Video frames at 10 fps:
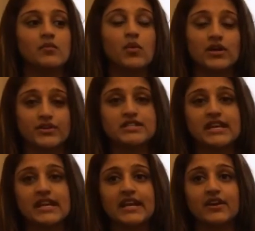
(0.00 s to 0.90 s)
while they're
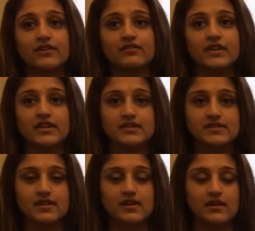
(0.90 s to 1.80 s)
taking care of these
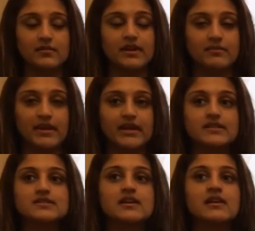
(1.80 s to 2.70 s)

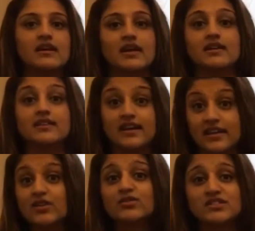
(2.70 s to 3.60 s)
inmates. that
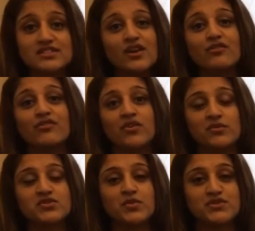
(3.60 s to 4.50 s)
includes a cell phone,
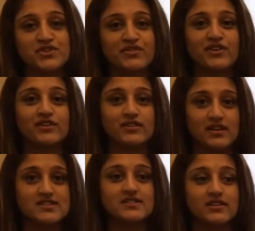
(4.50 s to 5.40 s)
which most of
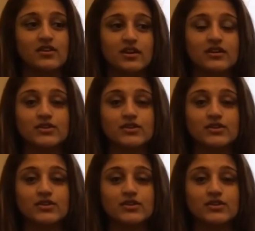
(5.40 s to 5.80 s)
us are